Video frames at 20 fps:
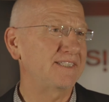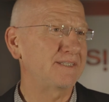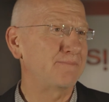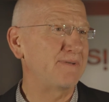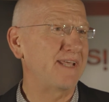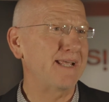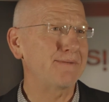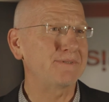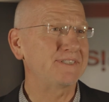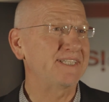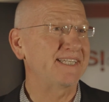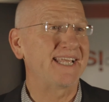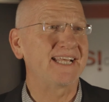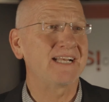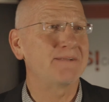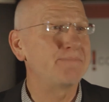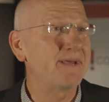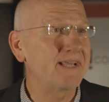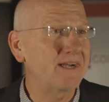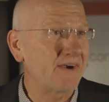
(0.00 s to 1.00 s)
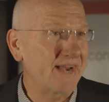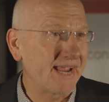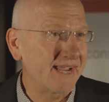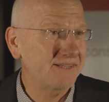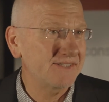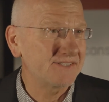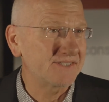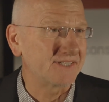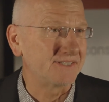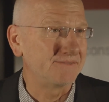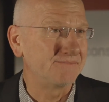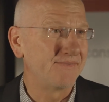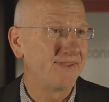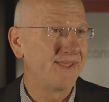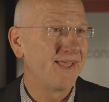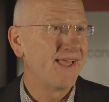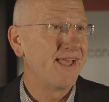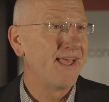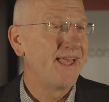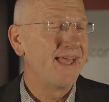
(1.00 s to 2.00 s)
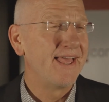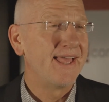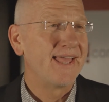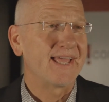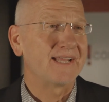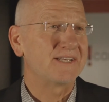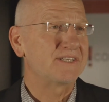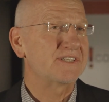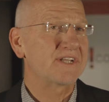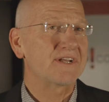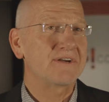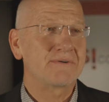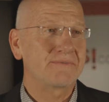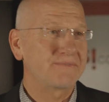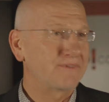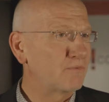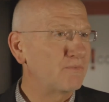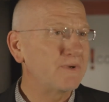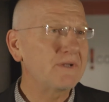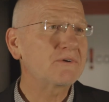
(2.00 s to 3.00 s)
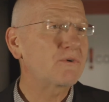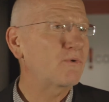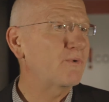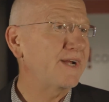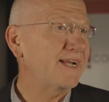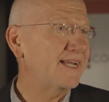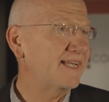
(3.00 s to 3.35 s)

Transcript: to be able to get a better answer. And so the real, key,